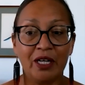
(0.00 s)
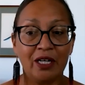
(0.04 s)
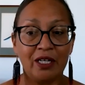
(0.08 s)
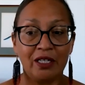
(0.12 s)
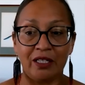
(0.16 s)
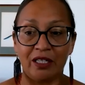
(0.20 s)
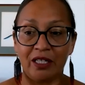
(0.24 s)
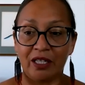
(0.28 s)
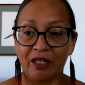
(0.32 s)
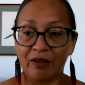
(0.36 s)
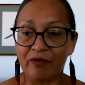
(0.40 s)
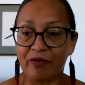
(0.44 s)

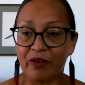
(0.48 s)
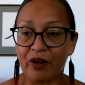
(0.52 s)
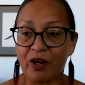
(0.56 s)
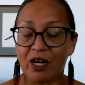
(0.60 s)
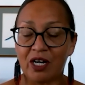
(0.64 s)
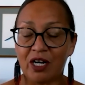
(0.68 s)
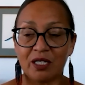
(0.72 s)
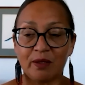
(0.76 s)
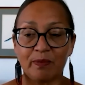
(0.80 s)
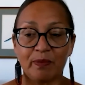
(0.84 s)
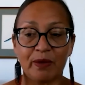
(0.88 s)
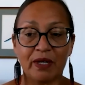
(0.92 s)
need for
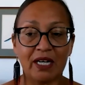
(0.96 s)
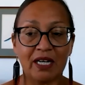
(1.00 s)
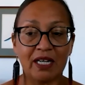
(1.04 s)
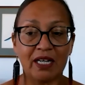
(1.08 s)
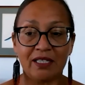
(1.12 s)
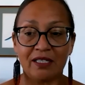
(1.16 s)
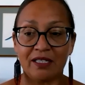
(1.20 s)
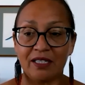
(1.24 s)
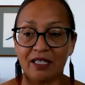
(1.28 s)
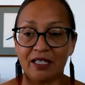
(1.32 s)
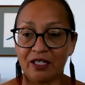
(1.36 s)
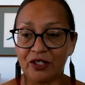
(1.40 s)

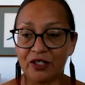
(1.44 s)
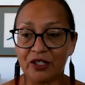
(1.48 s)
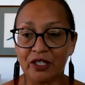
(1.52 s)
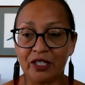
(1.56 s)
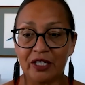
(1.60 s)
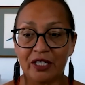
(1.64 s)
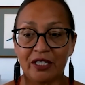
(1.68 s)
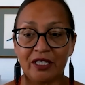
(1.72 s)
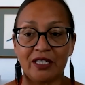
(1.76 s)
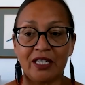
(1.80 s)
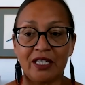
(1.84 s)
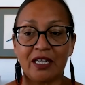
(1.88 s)
hospitalization,
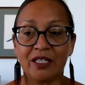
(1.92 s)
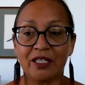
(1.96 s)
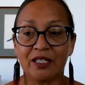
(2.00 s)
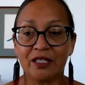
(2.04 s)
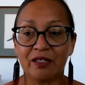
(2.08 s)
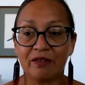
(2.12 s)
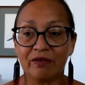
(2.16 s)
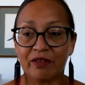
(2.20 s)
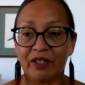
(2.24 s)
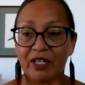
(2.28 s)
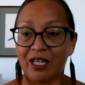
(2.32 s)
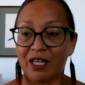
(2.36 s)

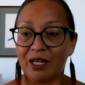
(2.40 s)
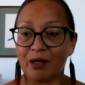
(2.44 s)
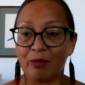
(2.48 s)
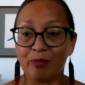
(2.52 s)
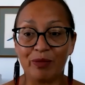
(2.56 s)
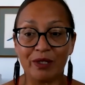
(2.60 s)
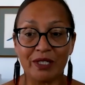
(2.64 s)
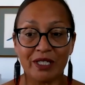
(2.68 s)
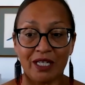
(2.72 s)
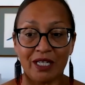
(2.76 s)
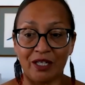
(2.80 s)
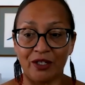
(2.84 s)
intensive care,
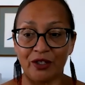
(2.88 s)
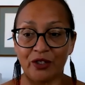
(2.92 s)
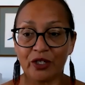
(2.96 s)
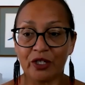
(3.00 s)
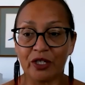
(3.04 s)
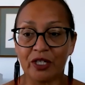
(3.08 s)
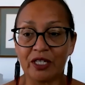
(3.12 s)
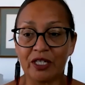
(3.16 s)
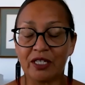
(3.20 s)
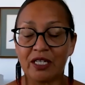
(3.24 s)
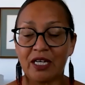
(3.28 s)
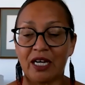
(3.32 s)

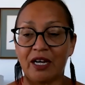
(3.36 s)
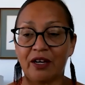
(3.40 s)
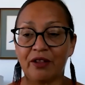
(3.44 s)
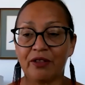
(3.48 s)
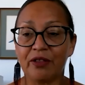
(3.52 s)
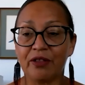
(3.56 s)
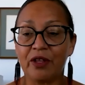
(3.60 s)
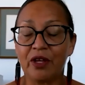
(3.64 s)
potentially death.